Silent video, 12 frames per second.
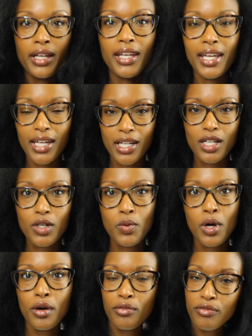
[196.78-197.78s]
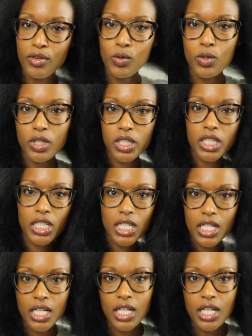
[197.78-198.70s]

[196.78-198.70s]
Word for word: Now for